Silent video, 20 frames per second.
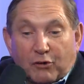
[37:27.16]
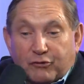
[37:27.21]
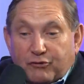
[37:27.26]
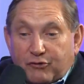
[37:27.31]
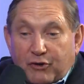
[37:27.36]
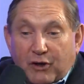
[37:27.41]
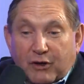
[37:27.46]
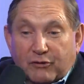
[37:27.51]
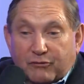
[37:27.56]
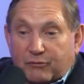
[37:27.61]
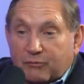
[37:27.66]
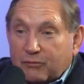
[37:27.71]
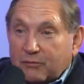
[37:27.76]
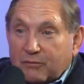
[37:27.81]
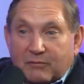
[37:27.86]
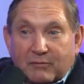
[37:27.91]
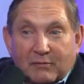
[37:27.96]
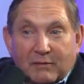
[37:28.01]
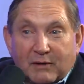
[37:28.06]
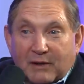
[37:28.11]
just
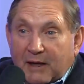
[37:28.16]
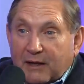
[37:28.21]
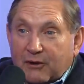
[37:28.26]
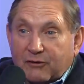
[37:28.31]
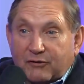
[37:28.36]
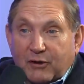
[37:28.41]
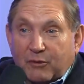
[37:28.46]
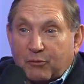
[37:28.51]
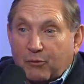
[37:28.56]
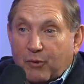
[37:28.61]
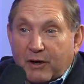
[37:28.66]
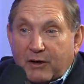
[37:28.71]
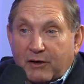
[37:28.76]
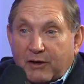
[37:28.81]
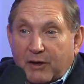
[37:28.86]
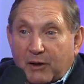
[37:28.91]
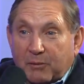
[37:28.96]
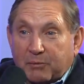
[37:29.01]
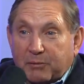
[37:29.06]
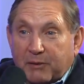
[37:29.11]
like I said, what
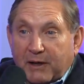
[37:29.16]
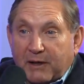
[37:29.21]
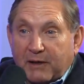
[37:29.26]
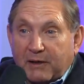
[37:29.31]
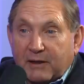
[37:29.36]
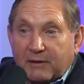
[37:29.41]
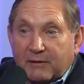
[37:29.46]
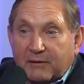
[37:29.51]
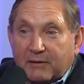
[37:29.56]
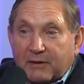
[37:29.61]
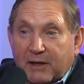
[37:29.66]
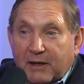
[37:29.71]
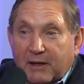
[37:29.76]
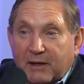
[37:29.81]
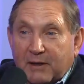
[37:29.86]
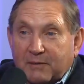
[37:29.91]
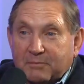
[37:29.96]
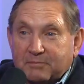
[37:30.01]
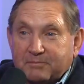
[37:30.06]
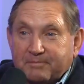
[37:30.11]
an airplane.
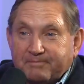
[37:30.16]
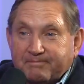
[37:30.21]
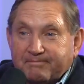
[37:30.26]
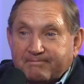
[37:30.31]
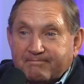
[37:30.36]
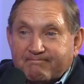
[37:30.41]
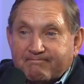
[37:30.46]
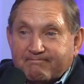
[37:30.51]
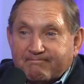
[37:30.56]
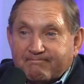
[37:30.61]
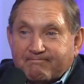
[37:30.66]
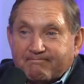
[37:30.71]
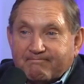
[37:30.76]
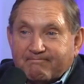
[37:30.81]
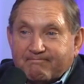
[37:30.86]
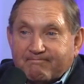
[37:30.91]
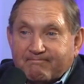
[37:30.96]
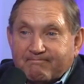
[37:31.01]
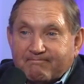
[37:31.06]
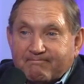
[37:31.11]
And
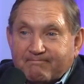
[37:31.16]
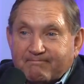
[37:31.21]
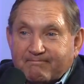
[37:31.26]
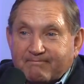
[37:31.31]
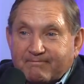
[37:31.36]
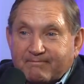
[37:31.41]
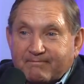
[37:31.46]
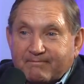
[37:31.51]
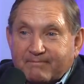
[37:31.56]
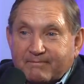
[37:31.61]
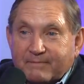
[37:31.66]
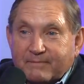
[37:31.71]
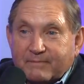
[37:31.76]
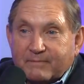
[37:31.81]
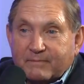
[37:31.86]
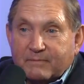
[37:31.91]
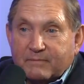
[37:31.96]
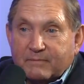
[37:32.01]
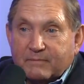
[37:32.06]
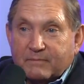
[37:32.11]
was that one a
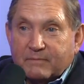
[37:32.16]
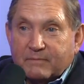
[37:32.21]
flyer? I